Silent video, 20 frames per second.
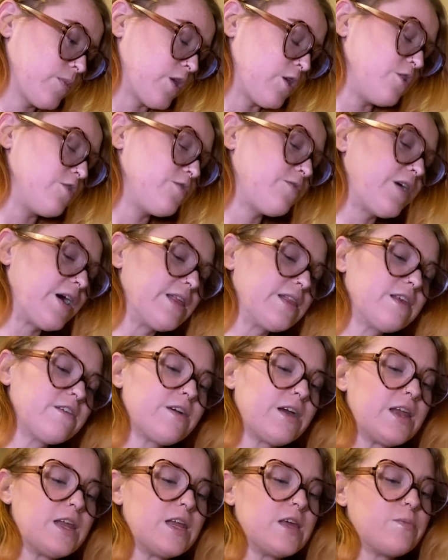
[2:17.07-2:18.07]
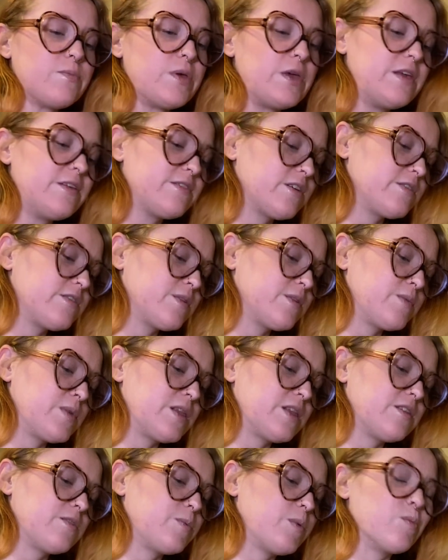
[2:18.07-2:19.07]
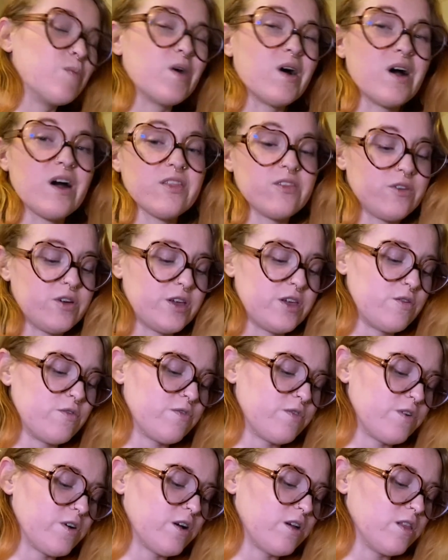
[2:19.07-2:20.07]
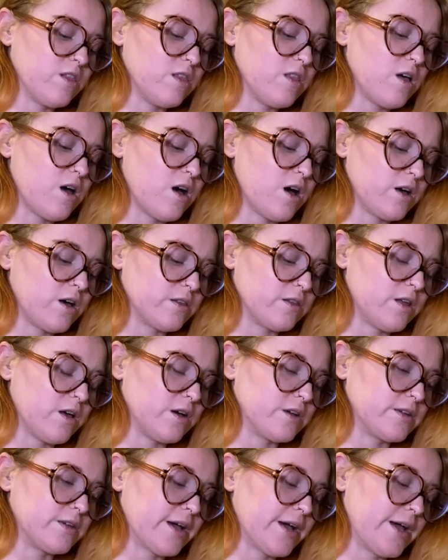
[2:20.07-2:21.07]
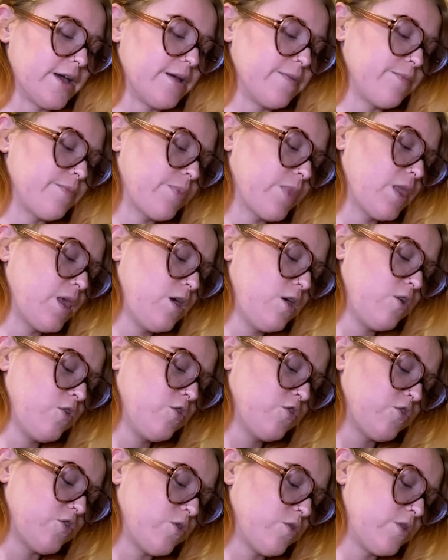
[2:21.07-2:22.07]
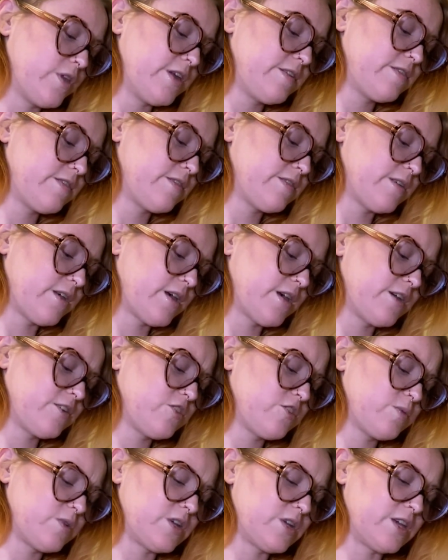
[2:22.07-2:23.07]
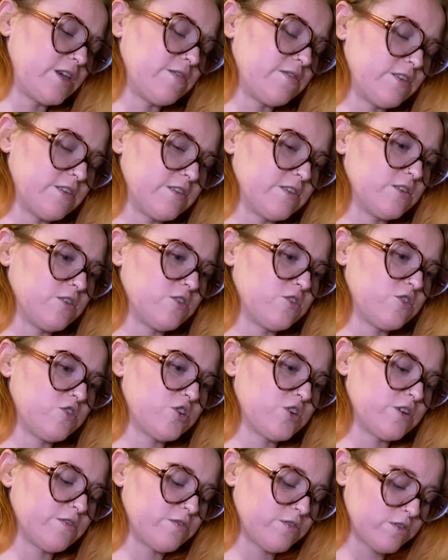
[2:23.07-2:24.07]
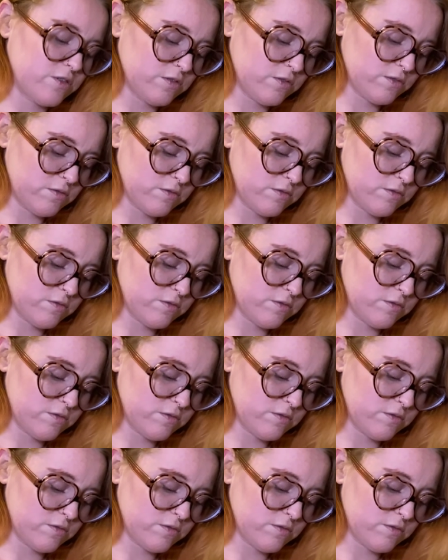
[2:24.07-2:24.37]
You're finally finding peace on something that's been bothering you for a long, long time. So let's, I actually want to give this a little shuffle.